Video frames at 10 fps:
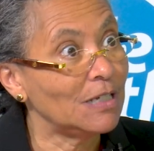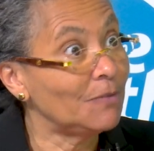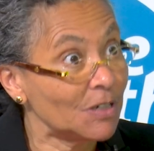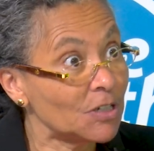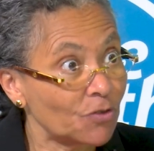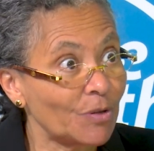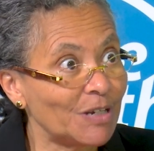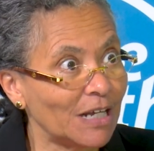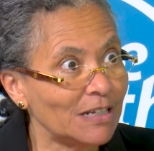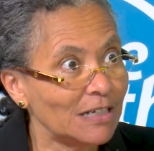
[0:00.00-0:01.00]
even
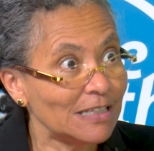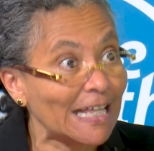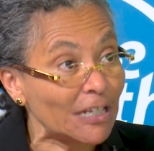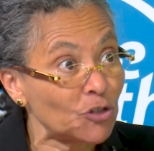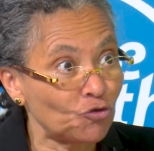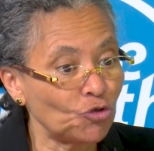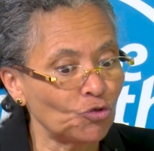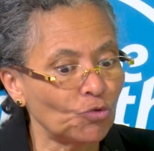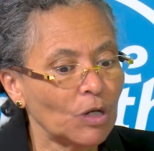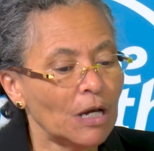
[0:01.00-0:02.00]
discriminate. That's
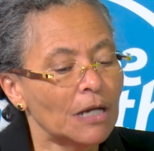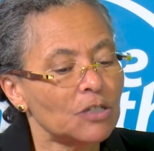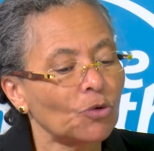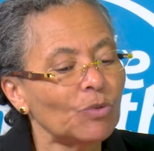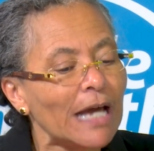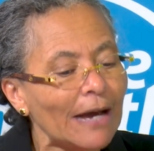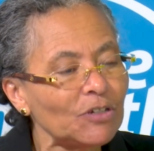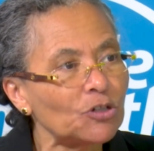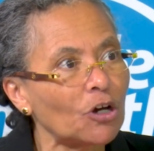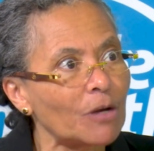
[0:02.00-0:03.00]
true. So we have
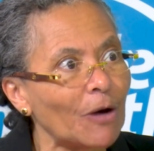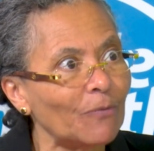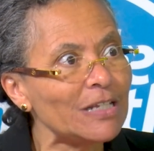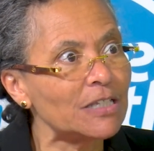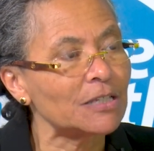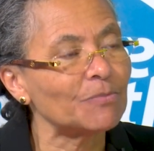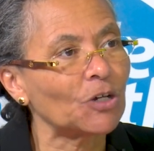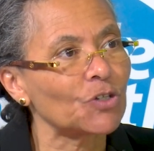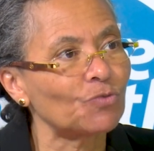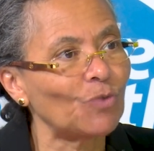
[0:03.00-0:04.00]
to talk about racism,
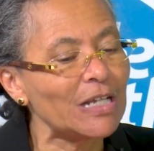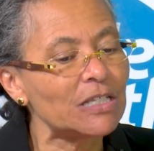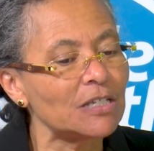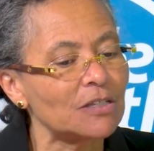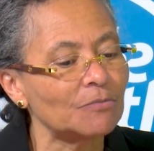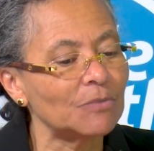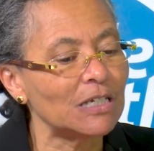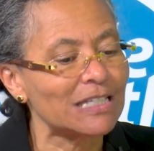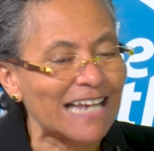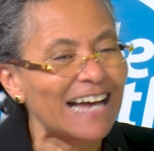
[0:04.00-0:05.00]
because racism
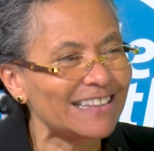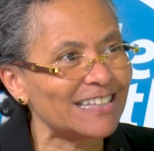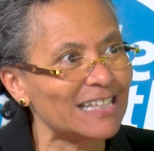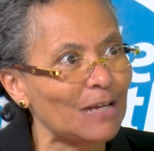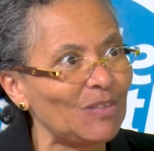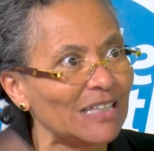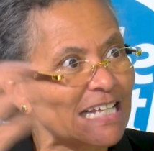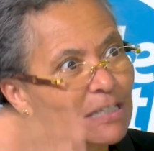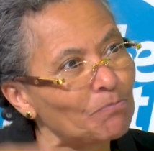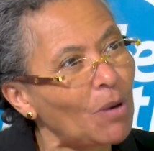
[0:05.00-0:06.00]
is not the same thing.
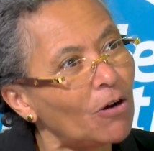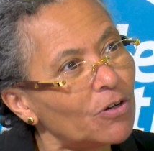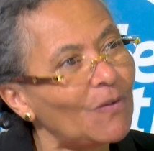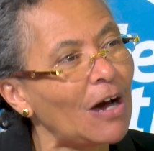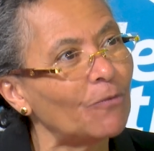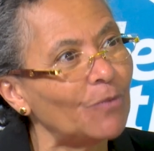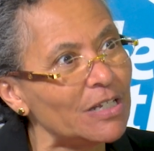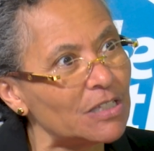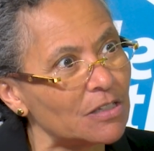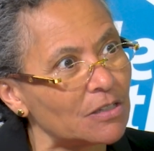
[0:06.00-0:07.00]
That's part of how
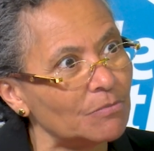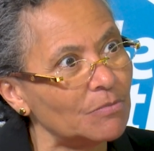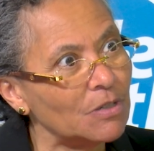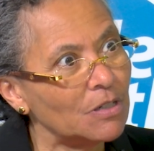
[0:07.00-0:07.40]
racism